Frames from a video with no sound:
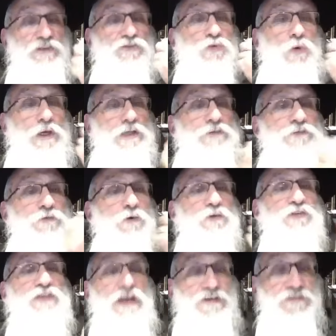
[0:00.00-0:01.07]

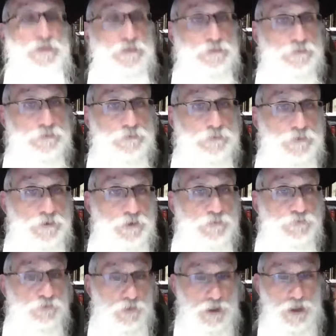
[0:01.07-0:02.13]
24/7,
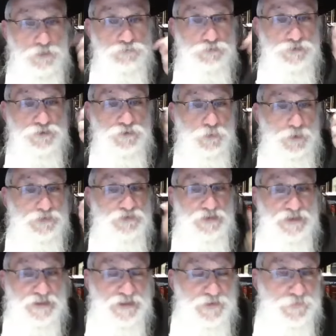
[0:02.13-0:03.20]
for 120
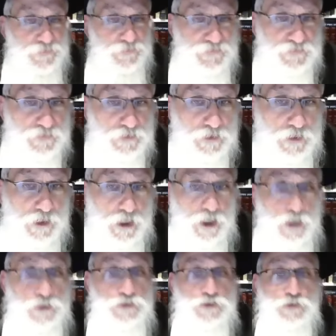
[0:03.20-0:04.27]
years,
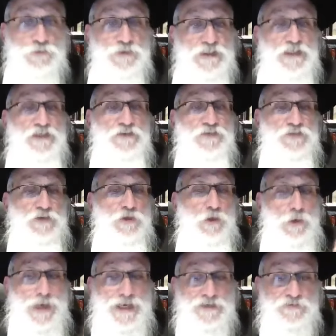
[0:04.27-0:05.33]
a Jew needs to go
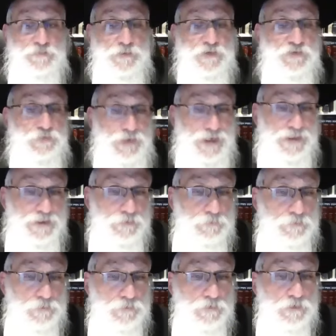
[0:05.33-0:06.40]
out of
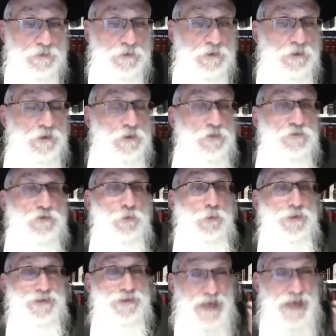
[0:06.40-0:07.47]
Mitzrayim. So
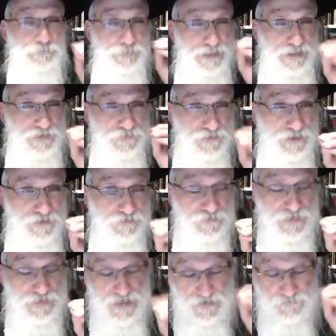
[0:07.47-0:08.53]
what that means is
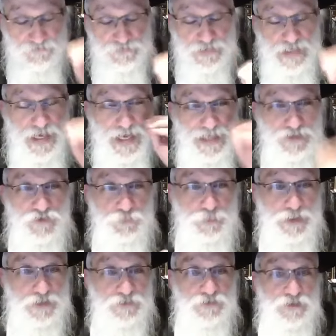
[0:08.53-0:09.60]
every
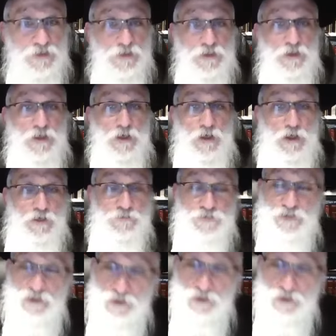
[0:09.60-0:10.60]
aspect of the